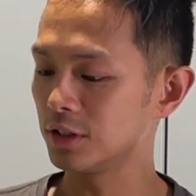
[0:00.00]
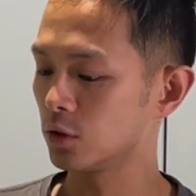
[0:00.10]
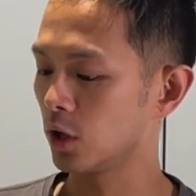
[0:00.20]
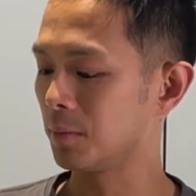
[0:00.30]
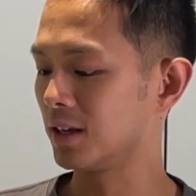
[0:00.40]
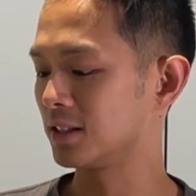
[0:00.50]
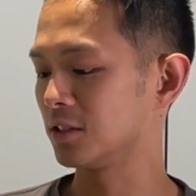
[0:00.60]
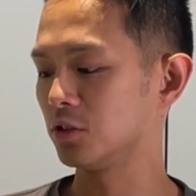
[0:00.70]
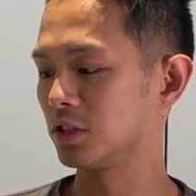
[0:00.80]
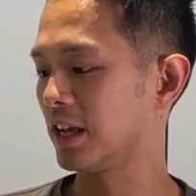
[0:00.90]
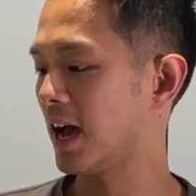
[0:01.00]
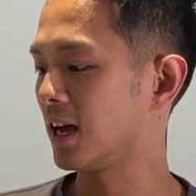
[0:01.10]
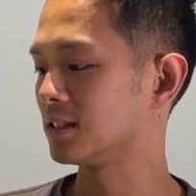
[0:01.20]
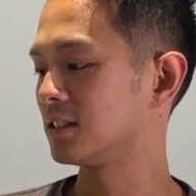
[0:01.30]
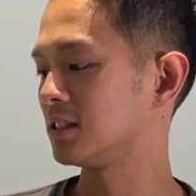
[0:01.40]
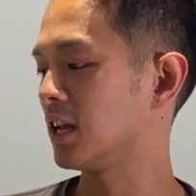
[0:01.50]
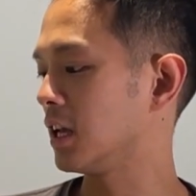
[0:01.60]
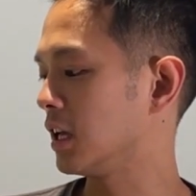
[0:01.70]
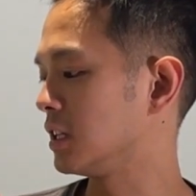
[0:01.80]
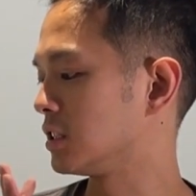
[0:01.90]
store because it usually has
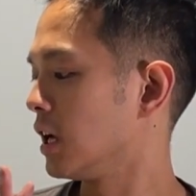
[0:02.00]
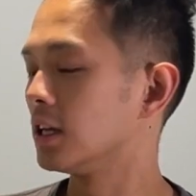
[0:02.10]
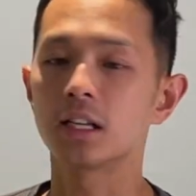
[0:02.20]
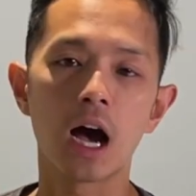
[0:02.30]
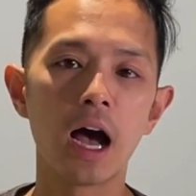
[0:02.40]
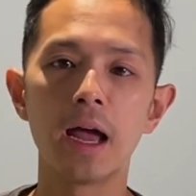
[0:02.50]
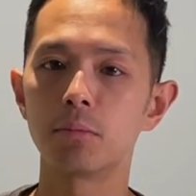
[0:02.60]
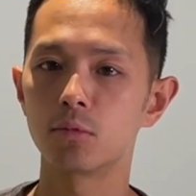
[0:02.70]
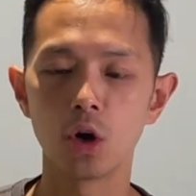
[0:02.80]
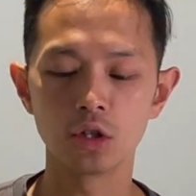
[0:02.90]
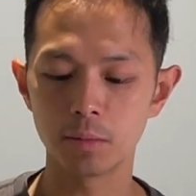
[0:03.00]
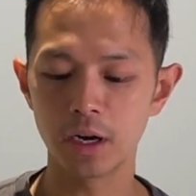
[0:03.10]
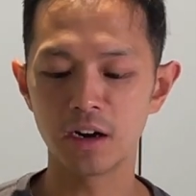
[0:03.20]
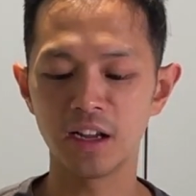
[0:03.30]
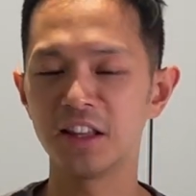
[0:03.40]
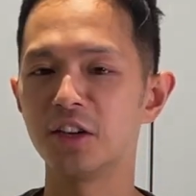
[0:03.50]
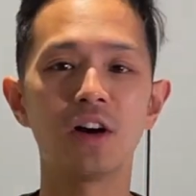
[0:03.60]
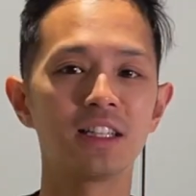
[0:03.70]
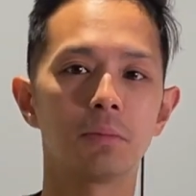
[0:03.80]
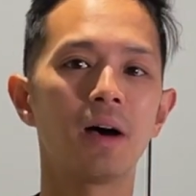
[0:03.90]
sage, thyme, rosemary, and then you
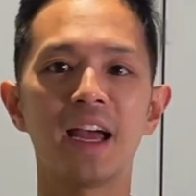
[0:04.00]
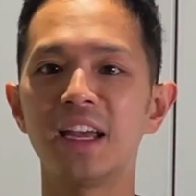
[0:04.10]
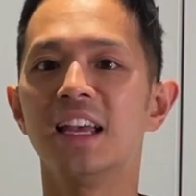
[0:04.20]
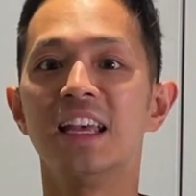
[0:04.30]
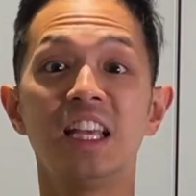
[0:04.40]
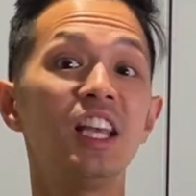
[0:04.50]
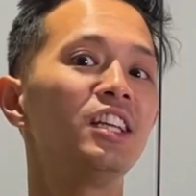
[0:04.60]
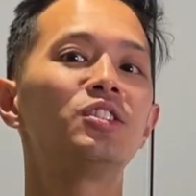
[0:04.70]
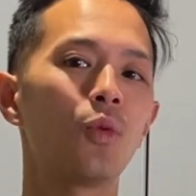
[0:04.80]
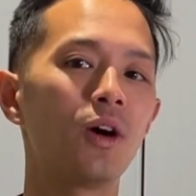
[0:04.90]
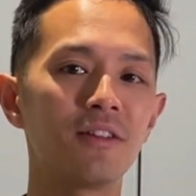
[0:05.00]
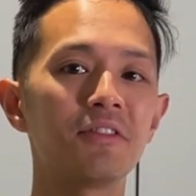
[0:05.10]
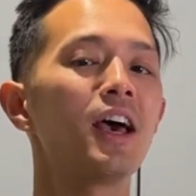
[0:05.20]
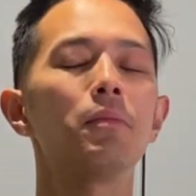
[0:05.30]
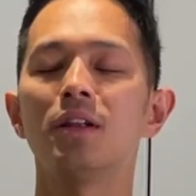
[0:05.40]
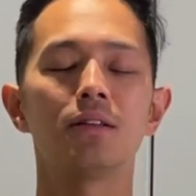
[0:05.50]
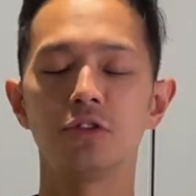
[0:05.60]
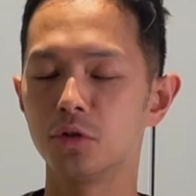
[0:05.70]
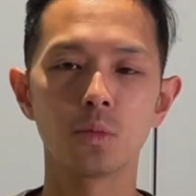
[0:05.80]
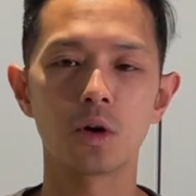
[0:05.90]
don't have to buy each one of them and
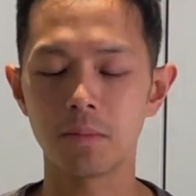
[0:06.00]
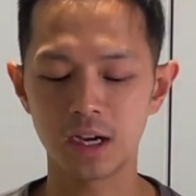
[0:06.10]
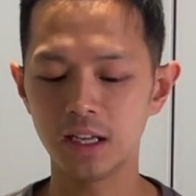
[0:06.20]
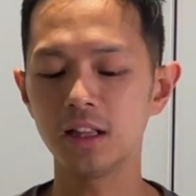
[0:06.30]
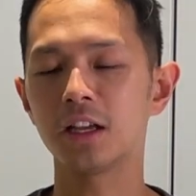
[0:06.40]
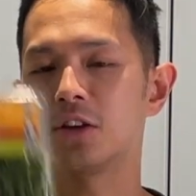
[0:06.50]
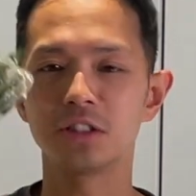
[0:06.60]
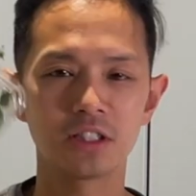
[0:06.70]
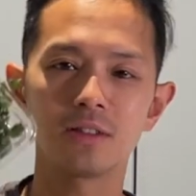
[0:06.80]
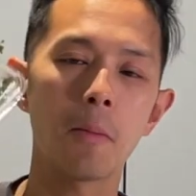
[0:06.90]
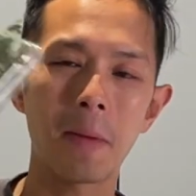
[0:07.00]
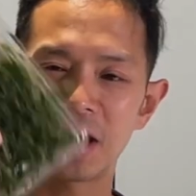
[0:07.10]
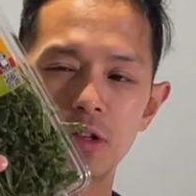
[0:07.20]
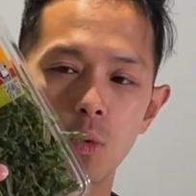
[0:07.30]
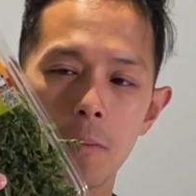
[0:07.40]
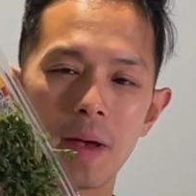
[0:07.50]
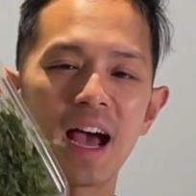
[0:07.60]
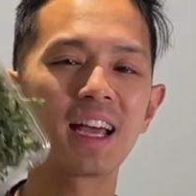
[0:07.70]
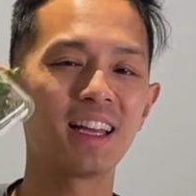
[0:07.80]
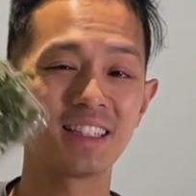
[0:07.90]
use more money. Like you can just buy this one
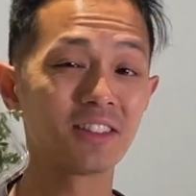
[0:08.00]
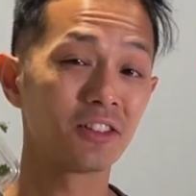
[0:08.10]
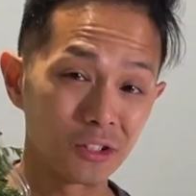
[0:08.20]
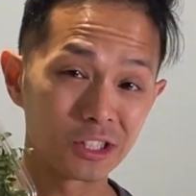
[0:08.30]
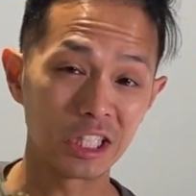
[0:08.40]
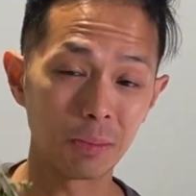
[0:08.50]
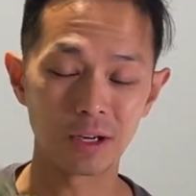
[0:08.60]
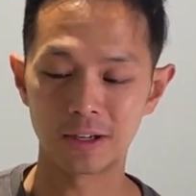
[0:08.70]
pack and it's a little cheaper.